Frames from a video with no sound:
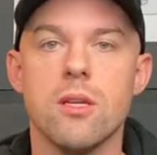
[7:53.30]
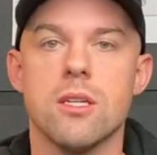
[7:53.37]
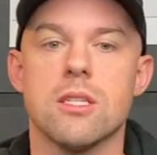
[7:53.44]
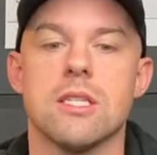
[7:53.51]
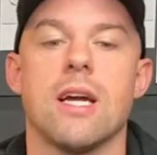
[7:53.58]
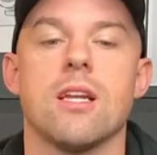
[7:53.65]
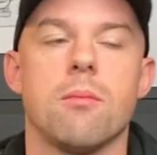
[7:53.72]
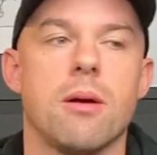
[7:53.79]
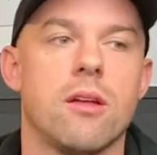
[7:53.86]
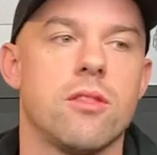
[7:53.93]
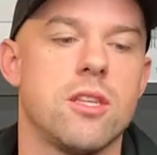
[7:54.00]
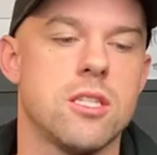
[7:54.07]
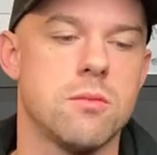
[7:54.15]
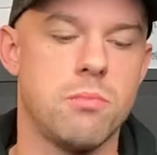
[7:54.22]
excited
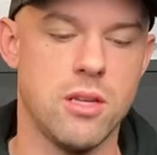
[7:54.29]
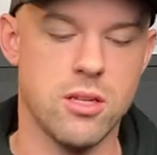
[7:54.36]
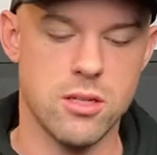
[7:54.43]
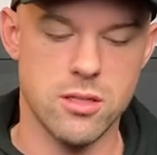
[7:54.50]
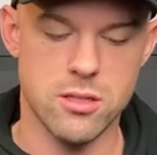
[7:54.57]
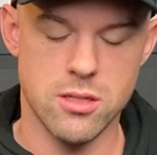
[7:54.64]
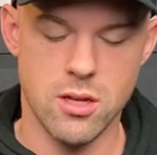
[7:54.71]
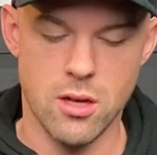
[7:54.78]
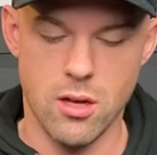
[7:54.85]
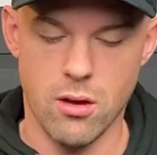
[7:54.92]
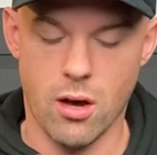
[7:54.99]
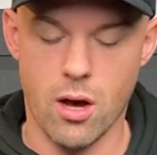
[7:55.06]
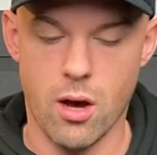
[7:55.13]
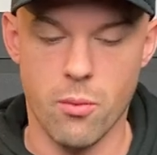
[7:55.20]
about this because
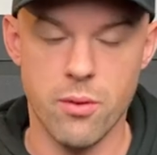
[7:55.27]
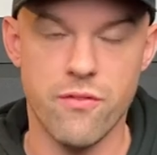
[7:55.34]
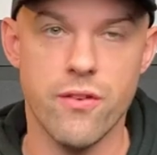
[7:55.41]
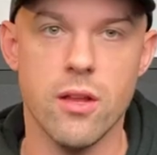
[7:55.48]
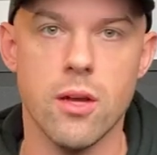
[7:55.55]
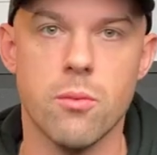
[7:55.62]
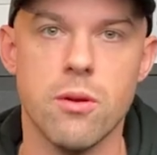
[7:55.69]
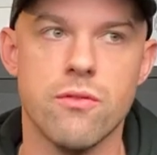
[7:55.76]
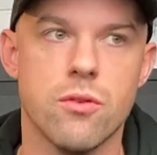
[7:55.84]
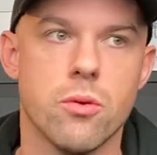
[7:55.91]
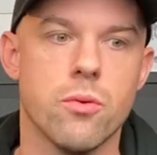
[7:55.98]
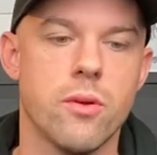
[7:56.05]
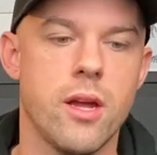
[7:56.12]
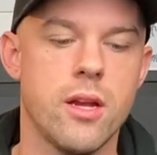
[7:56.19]
uh, we feel like we've
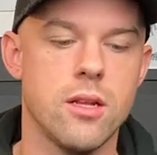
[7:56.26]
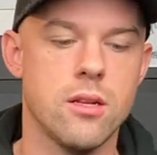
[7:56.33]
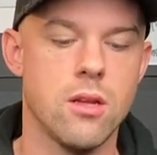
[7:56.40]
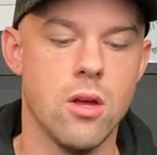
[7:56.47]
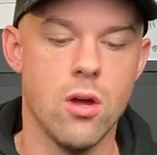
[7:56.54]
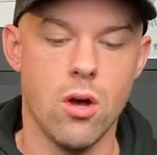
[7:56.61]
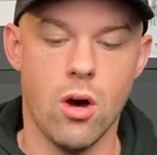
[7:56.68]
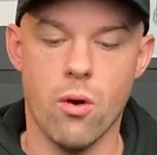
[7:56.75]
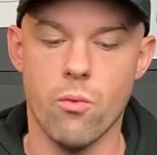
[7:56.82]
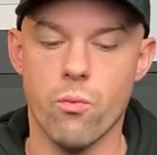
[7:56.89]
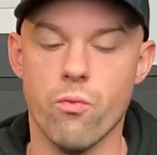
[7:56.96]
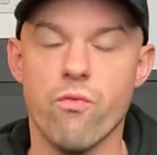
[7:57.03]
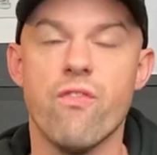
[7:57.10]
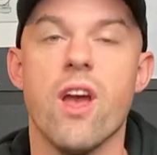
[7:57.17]
created a
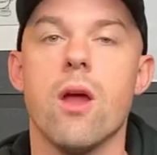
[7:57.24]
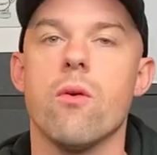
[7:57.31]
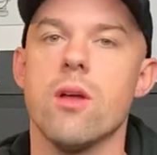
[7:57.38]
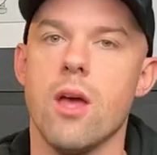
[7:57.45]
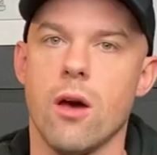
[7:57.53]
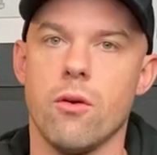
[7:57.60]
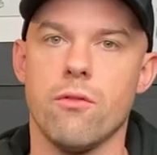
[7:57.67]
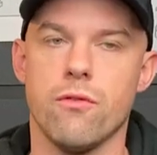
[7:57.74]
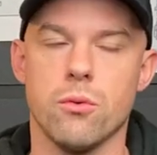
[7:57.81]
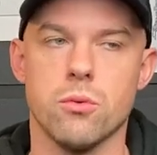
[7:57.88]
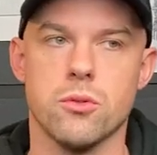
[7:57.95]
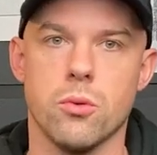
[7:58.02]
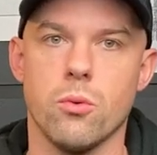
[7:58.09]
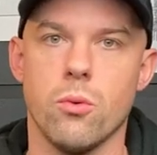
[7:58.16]
very helpful
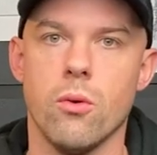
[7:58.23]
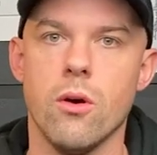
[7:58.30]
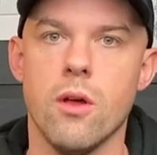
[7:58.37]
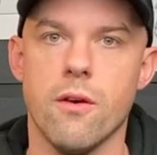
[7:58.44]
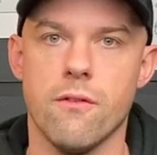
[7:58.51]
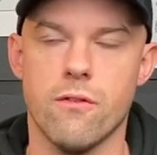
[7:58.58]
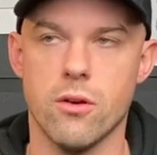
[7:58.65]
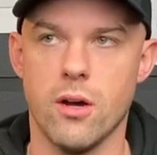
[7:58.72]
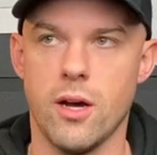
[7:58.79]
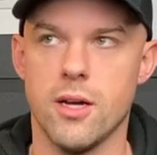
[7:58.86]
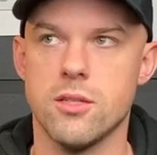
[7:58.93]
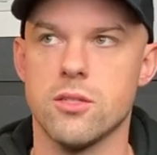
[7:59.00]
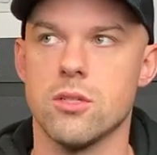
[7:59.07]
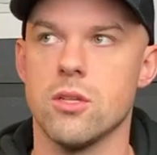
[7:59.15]
tool for
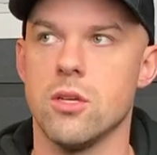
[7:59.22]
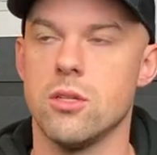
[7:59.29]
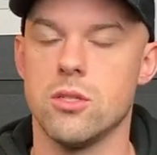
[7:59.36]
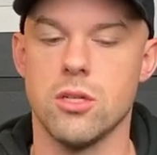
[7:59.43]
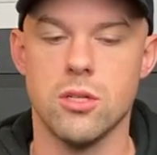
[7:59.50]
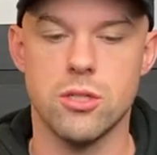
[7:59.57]
us to